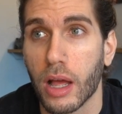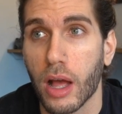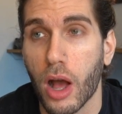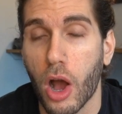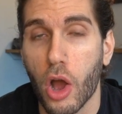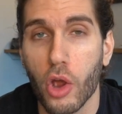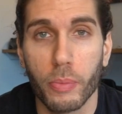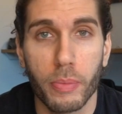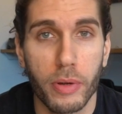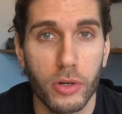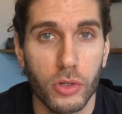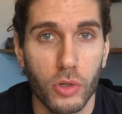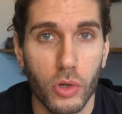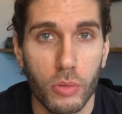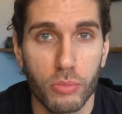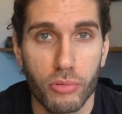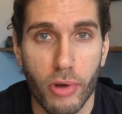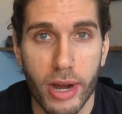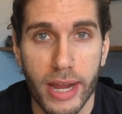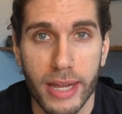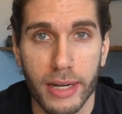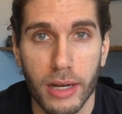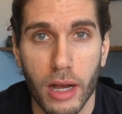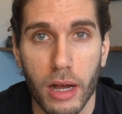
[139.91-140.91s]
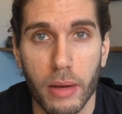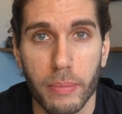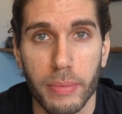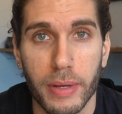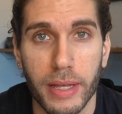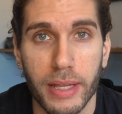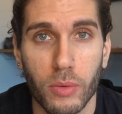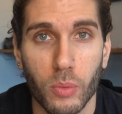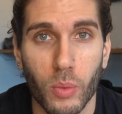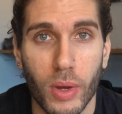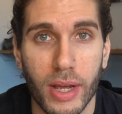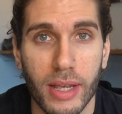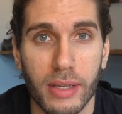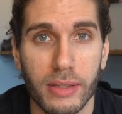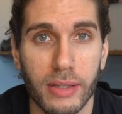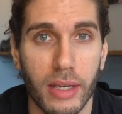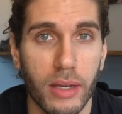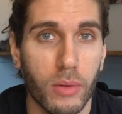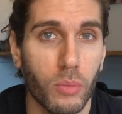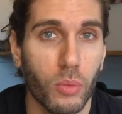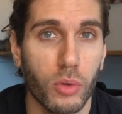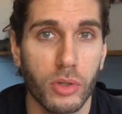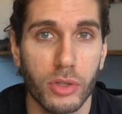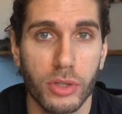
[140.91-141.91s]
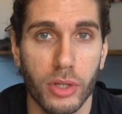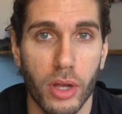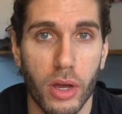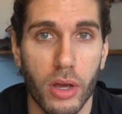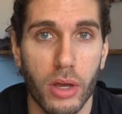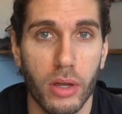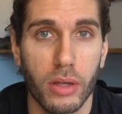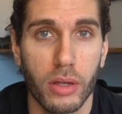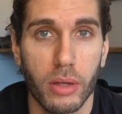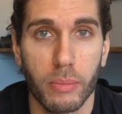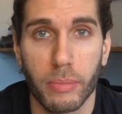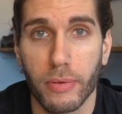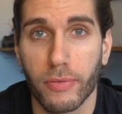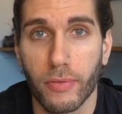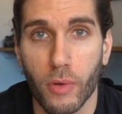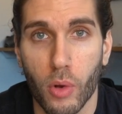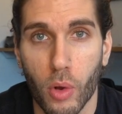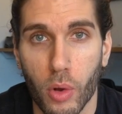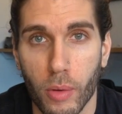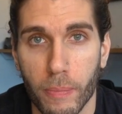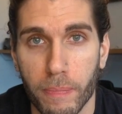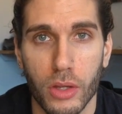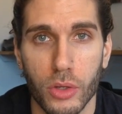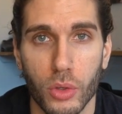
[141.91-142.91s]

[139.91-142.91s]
open your brain up in ways that it wasn't before.